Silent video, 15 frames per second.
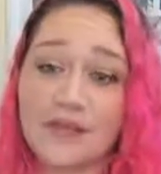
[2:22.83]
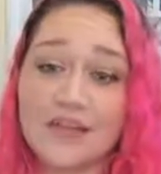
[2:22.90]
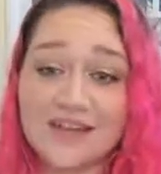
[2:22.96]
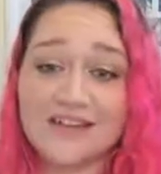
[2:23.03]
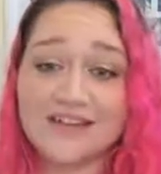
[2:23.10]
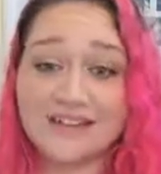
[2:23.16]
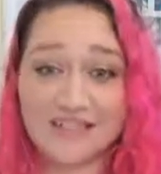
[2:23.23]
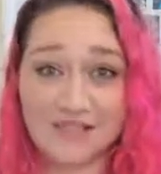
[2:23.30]

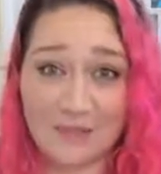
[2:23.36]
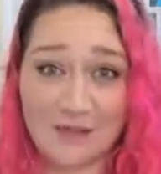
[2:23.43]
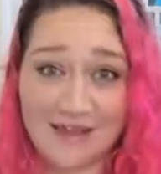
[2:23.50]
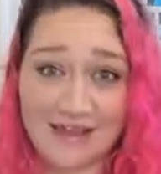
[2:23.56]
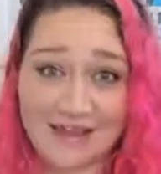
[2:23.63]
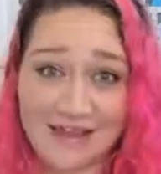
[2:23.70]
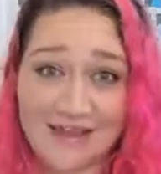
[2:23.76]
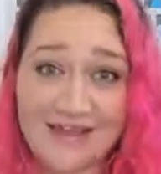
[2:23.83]
English
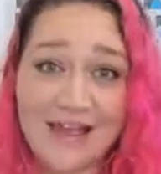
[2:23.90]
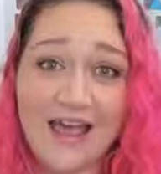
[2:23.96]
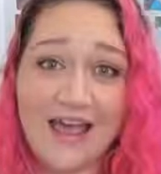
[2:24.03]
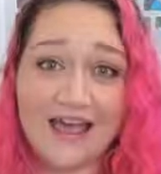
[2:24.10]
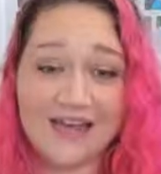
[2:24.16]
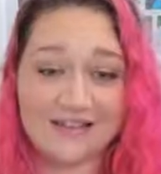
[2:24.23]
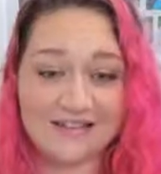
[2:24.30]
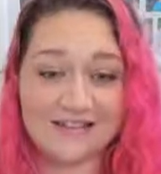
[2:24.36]
speaking
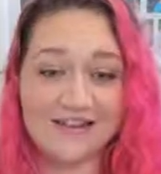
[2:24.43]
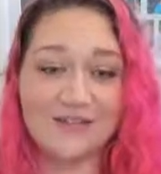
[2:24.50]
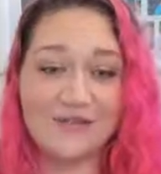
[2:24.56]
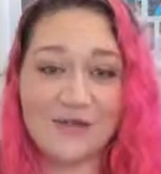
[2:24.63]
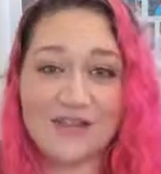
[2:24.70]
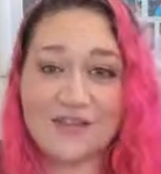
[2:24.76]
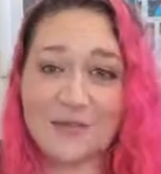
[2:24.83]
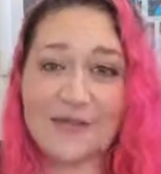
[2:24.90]
and
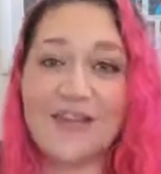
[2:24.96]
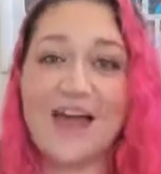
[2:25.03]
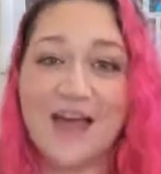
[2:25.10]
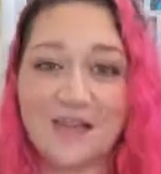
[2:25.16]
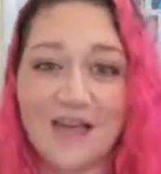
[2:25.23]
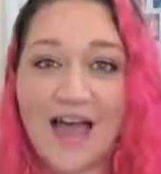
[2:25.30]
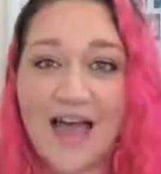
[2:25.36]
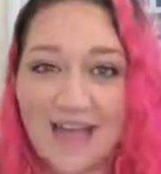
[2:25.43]

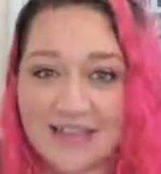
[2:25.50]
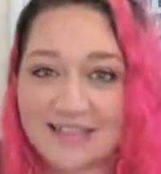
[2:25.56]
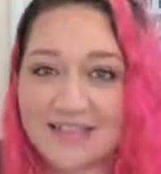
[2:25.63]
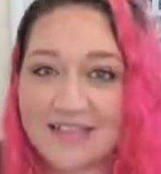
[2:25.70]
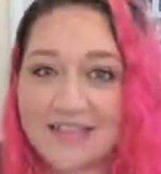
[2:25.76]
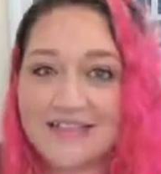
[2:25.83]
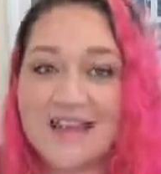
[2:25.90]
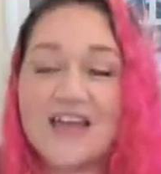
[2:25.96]
without the
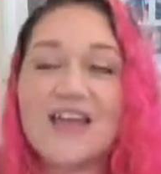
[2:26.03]
accent.